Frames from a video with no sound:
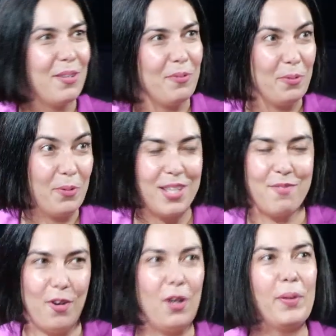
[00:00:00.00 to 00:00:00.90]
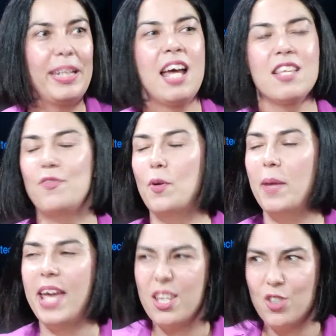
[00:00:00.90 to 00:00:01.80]
who is following us from
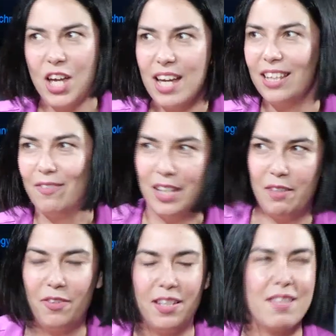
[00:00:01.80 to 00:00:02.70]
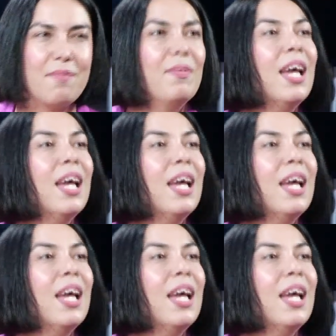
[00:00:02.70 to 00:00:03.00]
Asia, even if it's